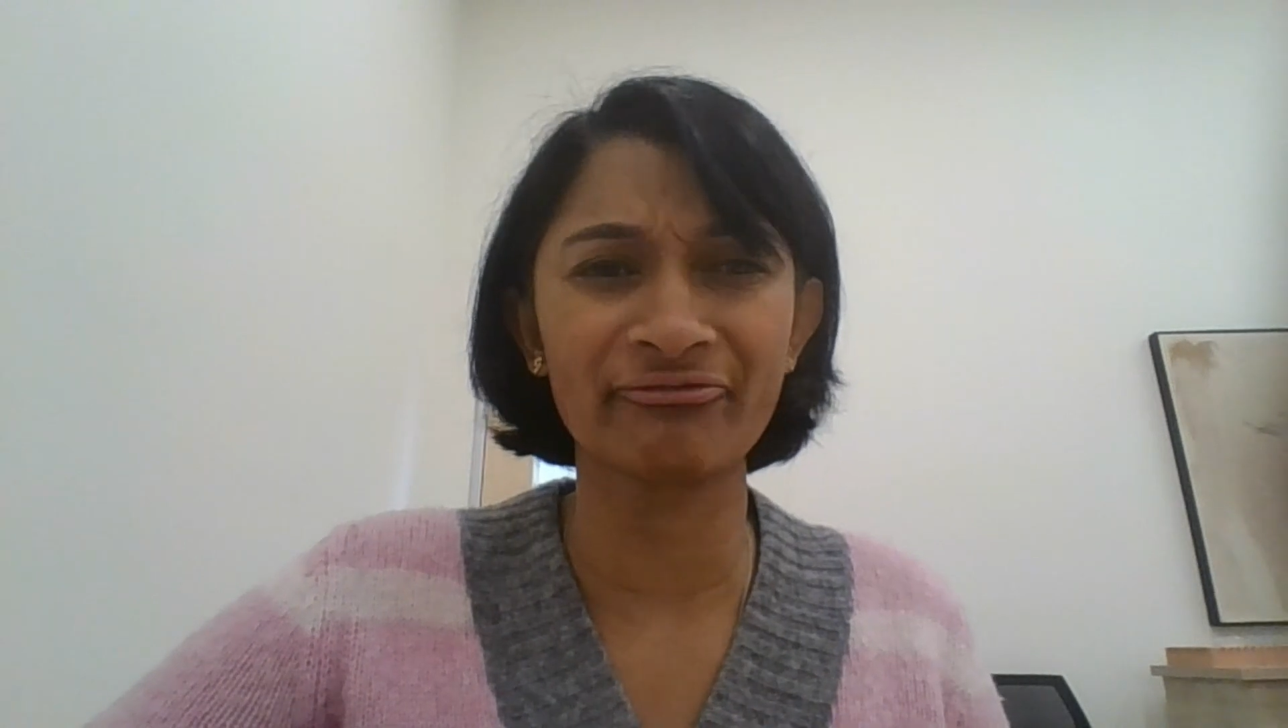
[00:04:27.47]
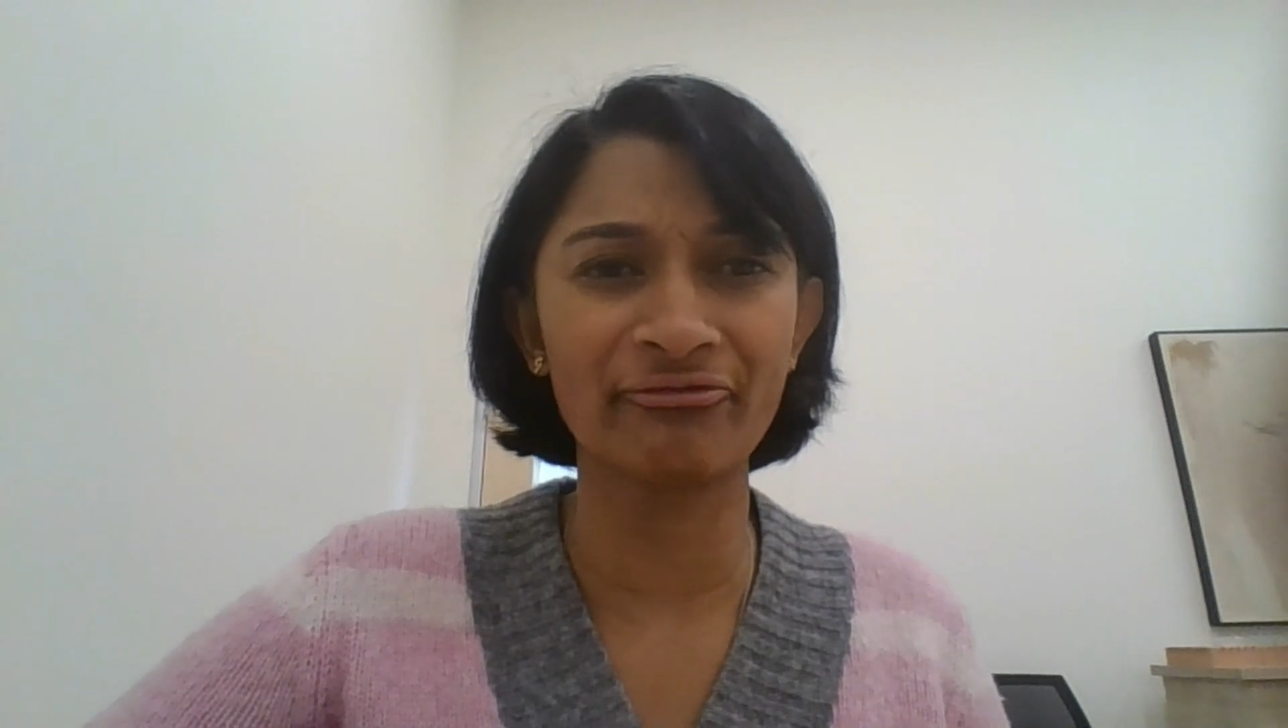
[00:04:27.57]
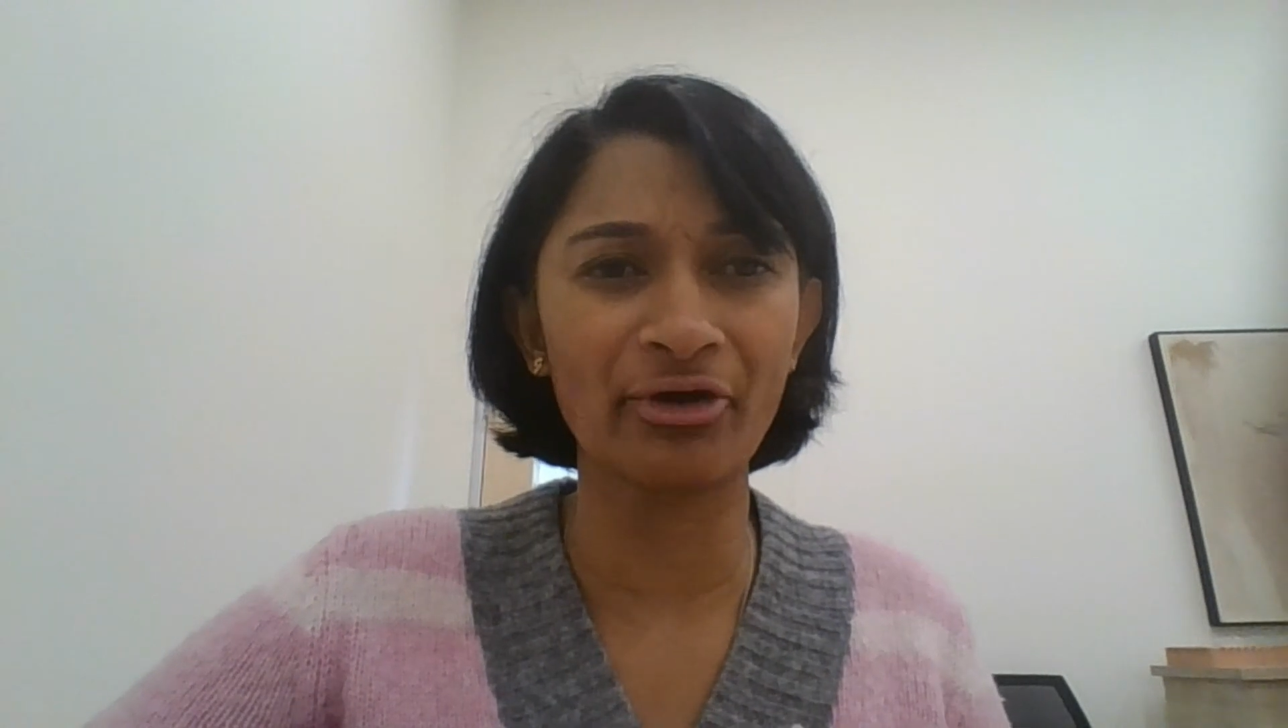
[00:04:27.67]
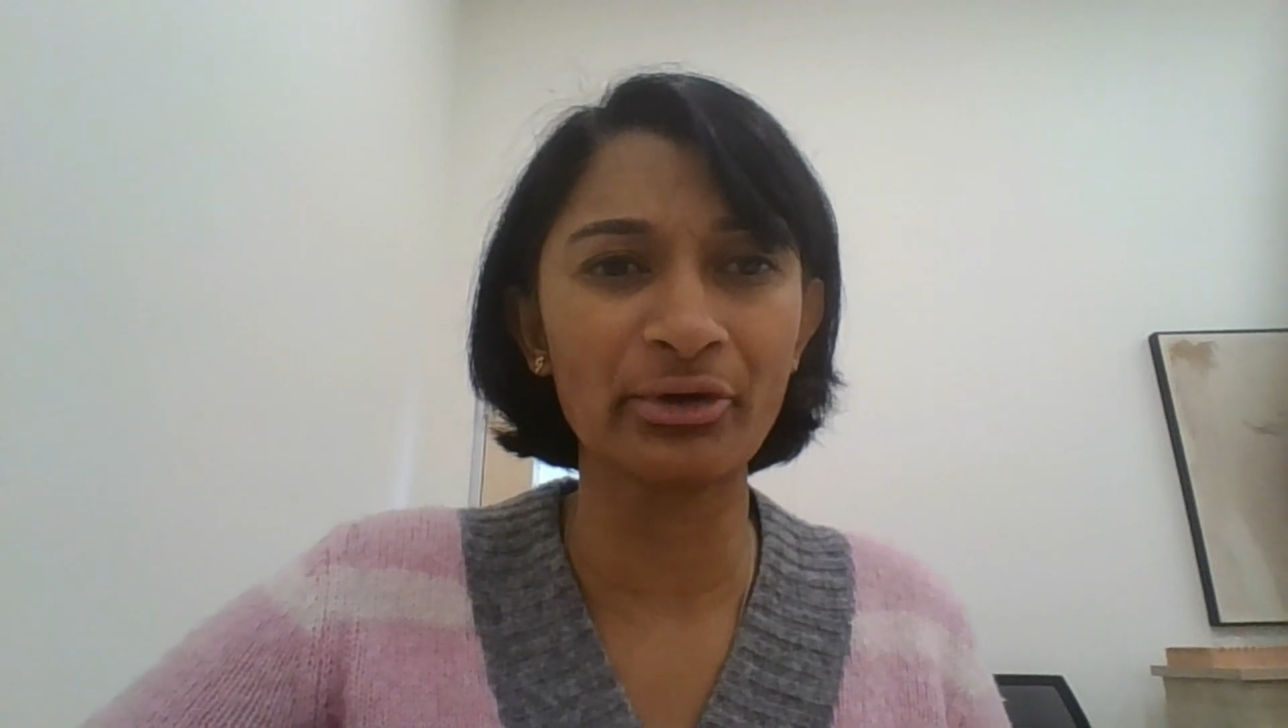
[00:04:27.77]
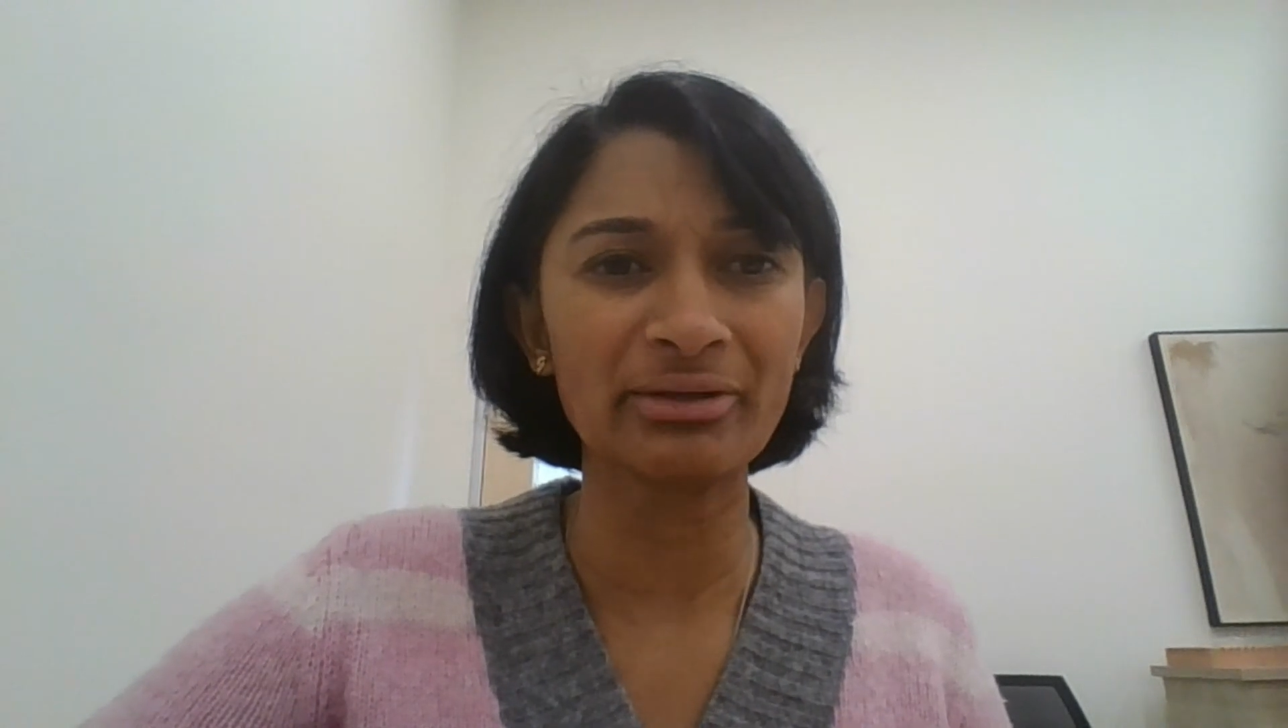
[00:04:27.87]

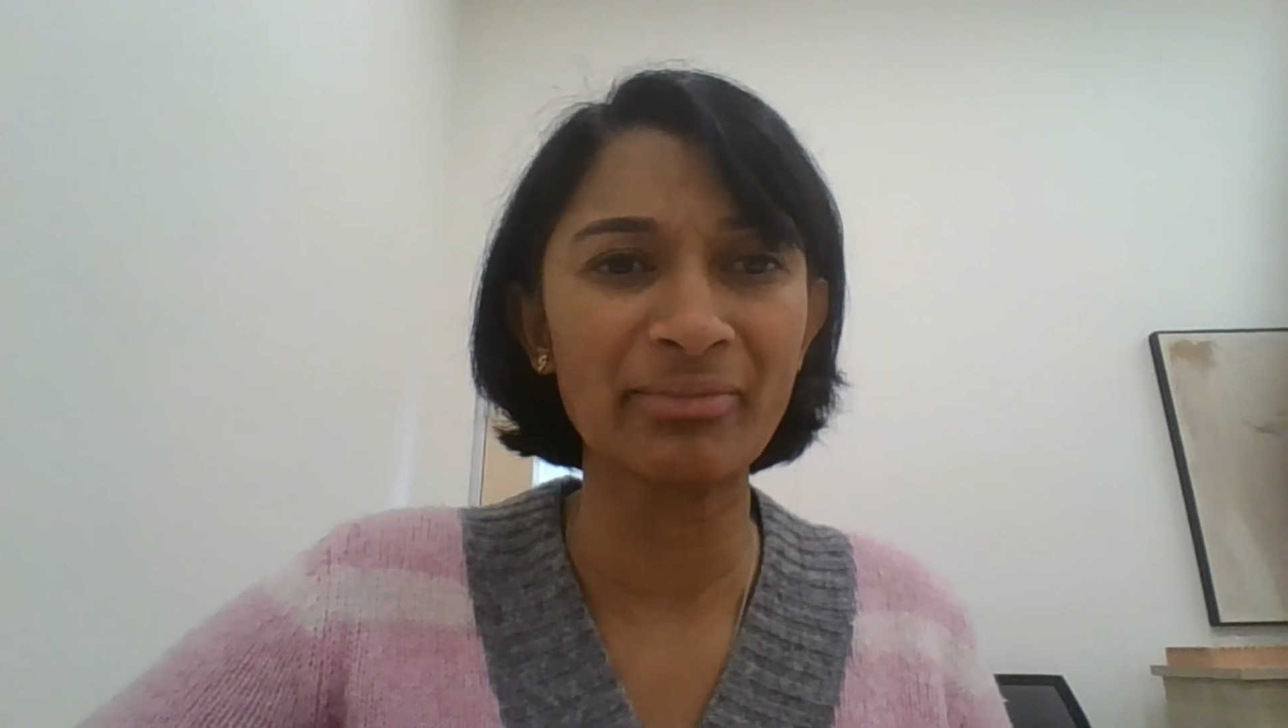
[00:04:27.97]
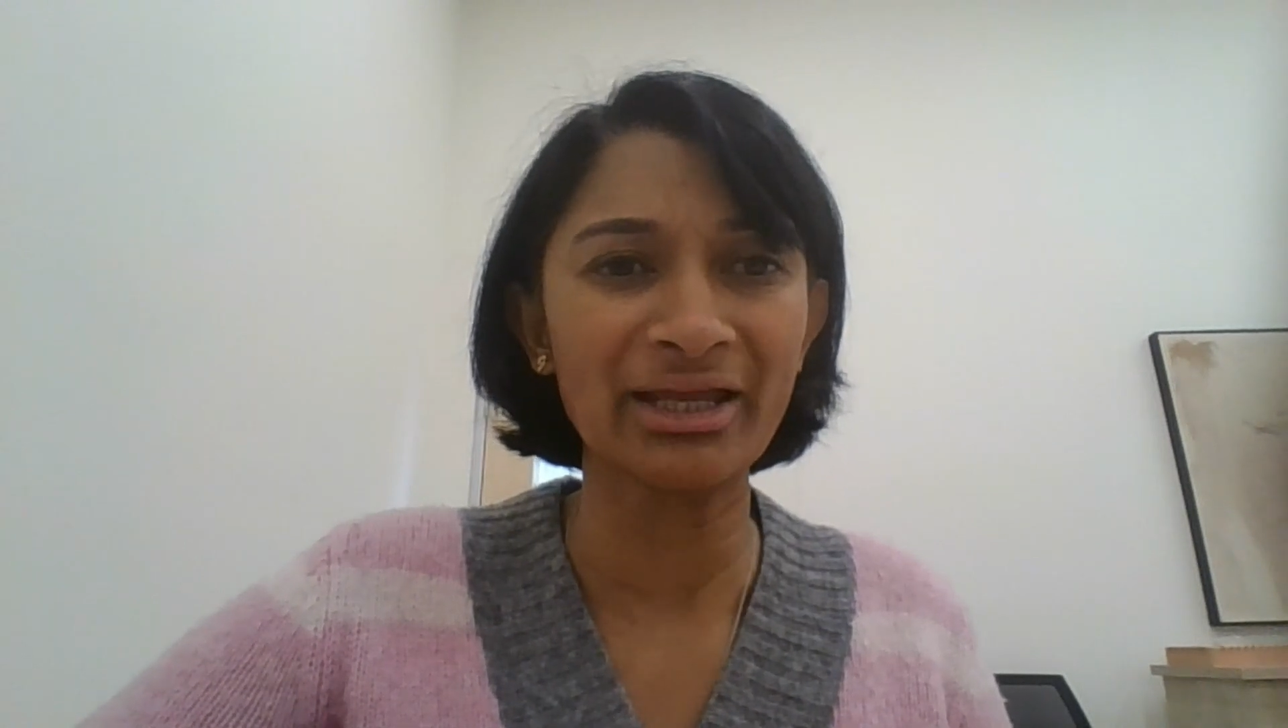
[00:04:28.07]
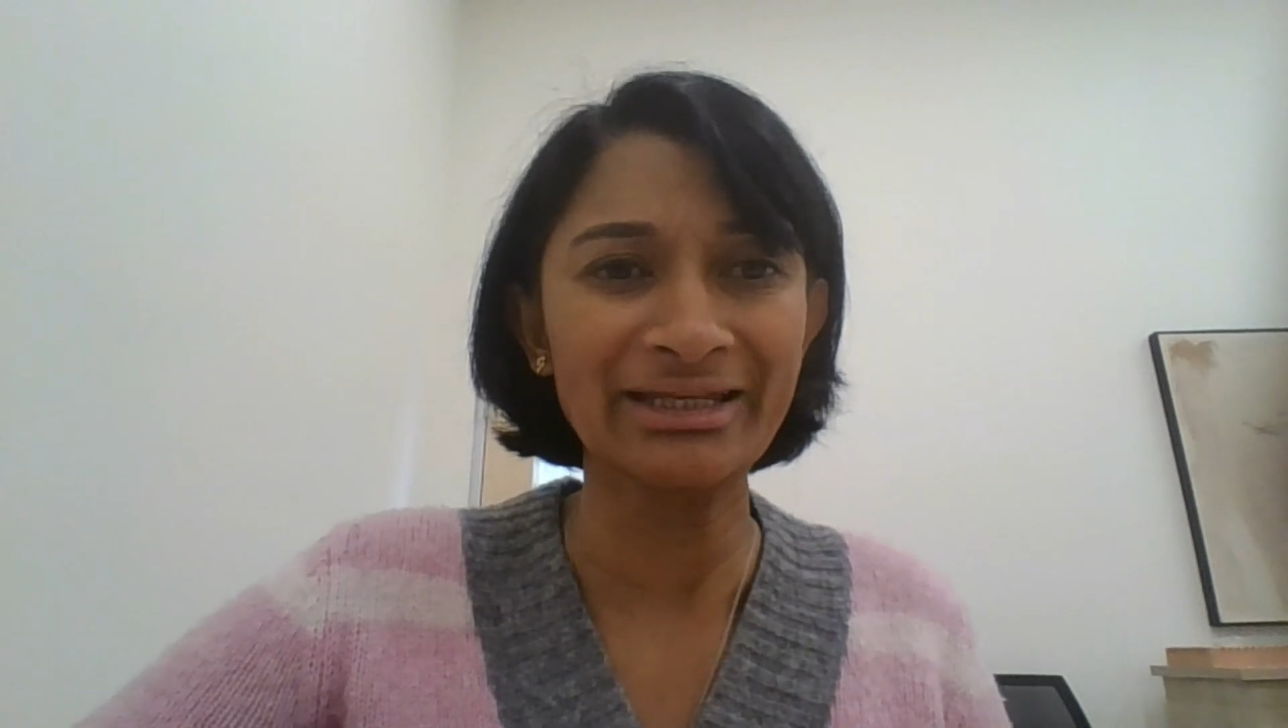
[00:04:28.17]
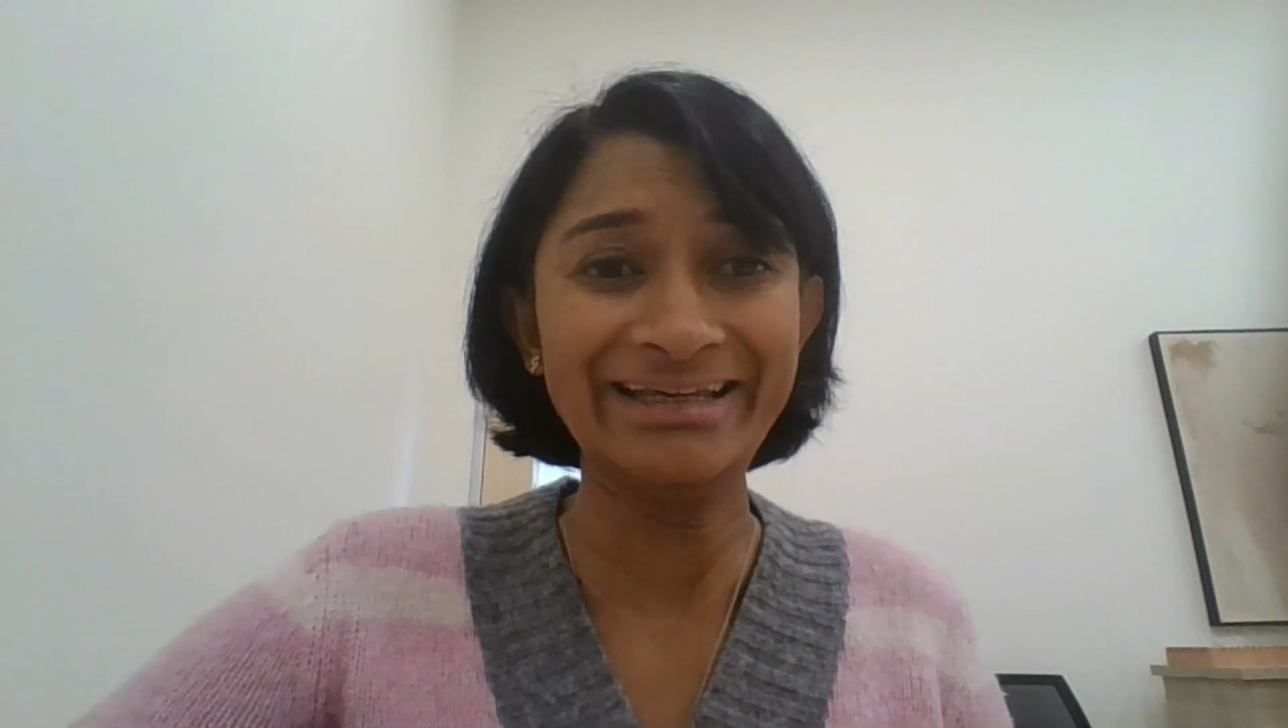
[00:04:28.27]
not very